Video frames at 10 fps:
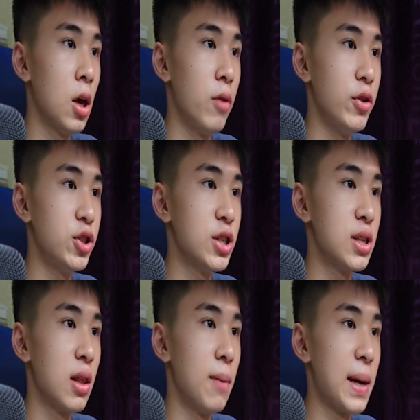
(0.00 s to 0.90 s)
which is
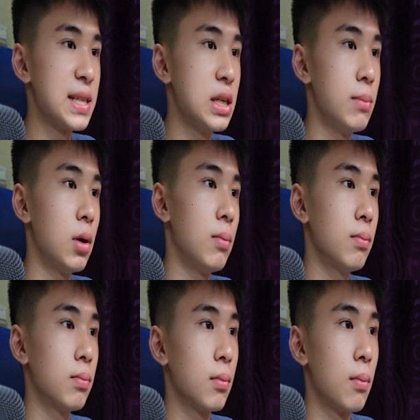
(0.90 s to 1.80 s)
the
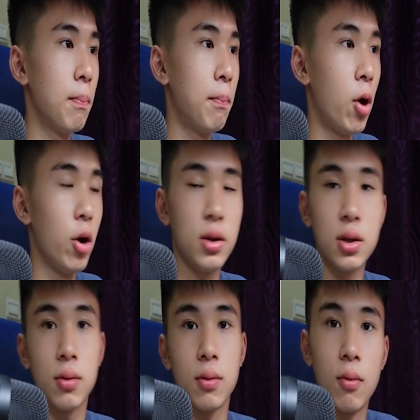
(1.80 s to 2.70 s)
maximum
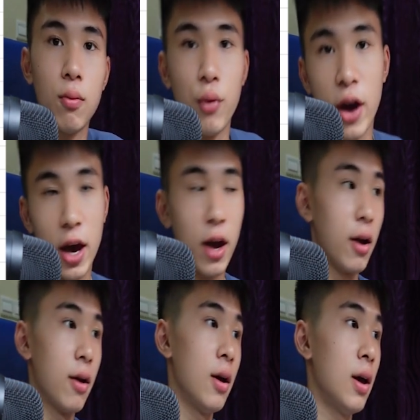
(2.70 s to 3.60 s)
point
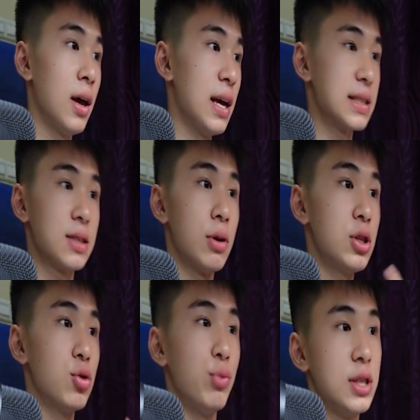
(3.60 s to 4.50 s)
where it's going
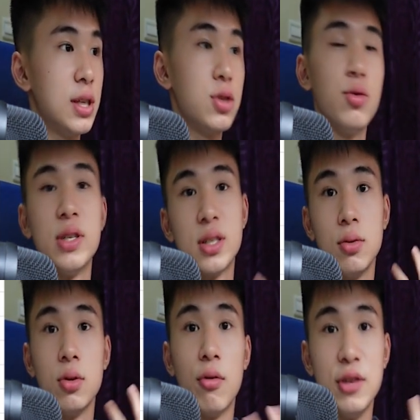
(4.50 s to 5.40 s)
to return to its
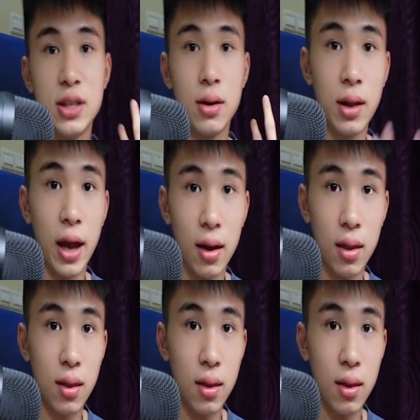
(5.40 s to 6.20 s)
own original length,